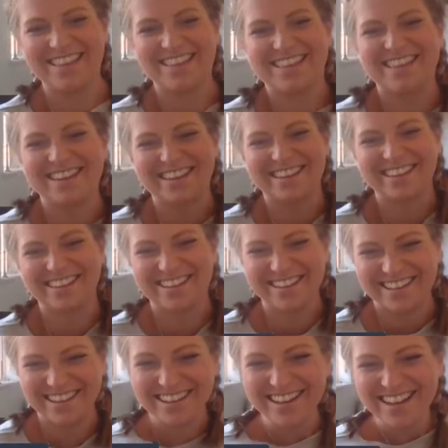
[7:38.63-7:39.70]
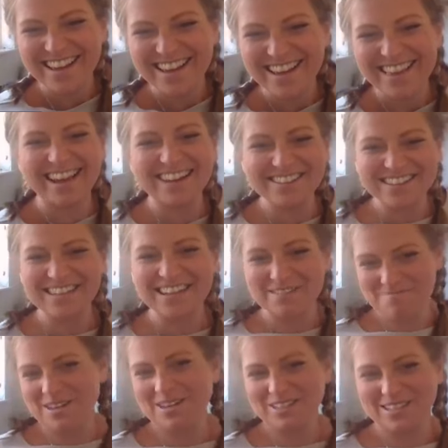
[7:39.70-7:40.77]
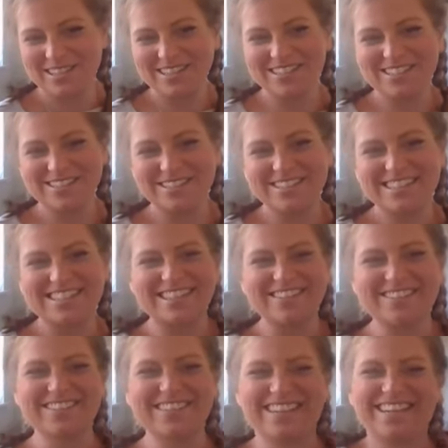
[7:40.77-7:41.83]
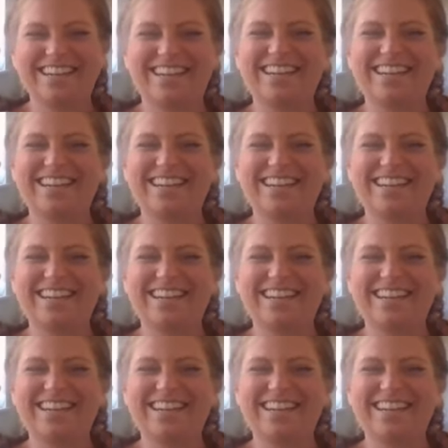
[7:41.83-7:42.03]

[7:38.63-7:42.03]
the outside yeah. marshal at John Snow.